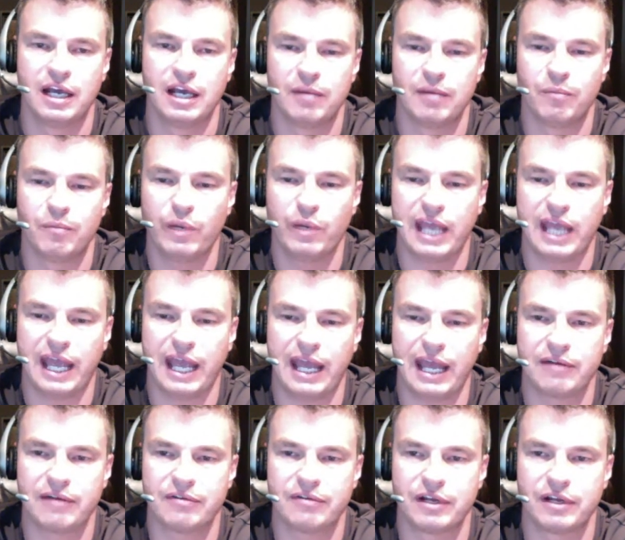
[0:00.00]
we
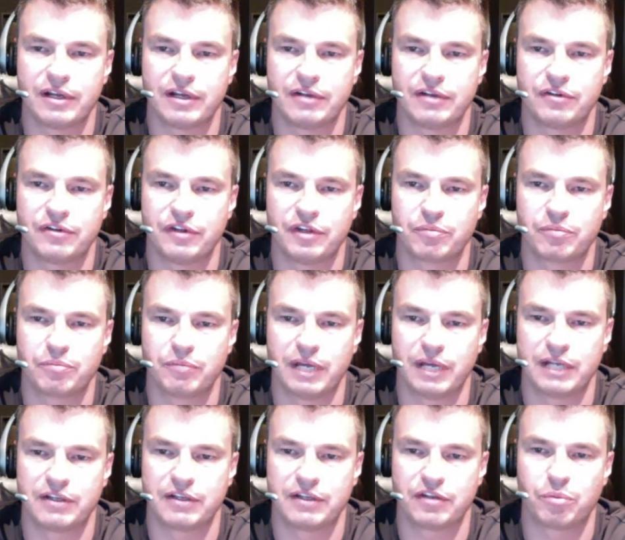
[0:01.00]
can't, at
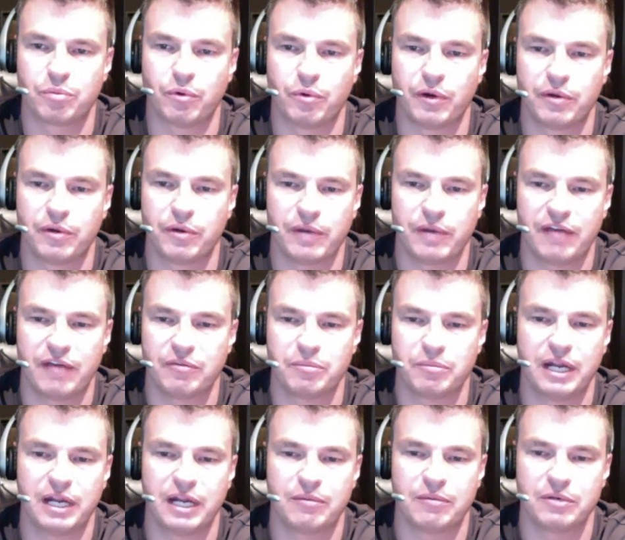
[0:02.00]
this point, we haven't
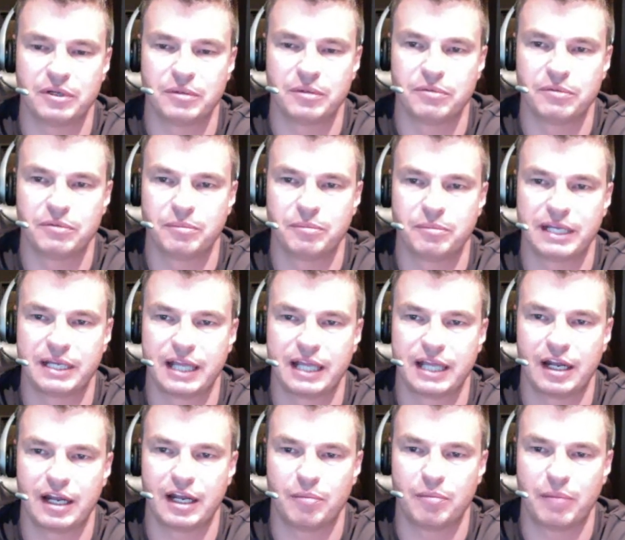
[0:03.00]
been able to make
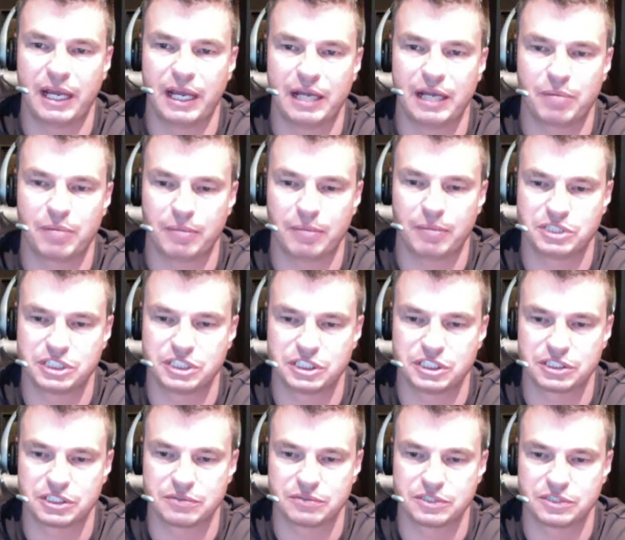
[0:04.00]
that a paying
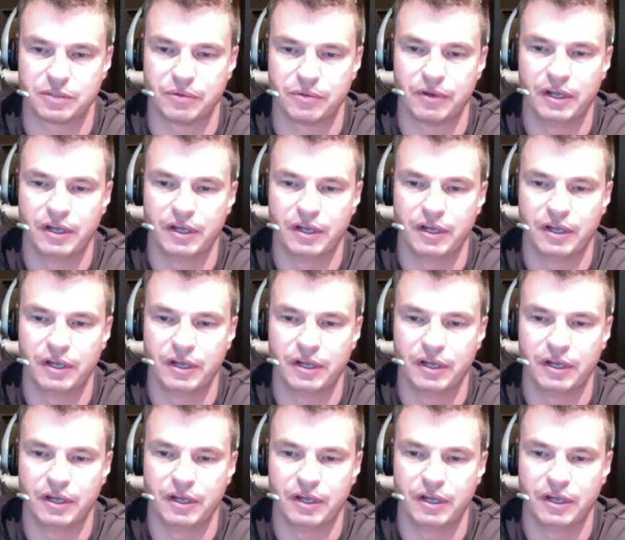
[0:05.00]
proposition. So